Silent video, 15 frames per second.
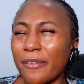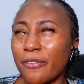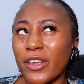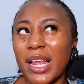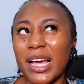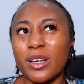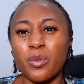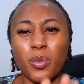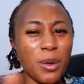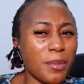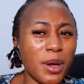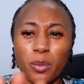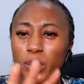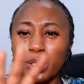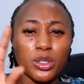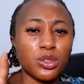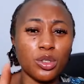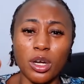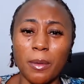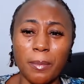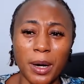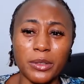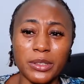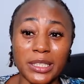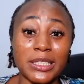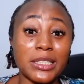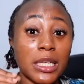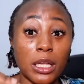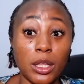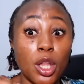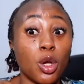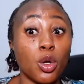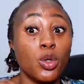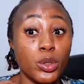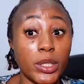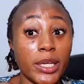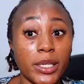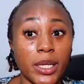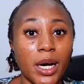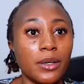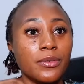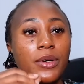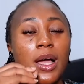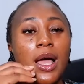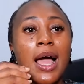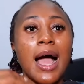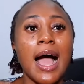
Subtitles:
I feel like women, we don't talk about this good enough.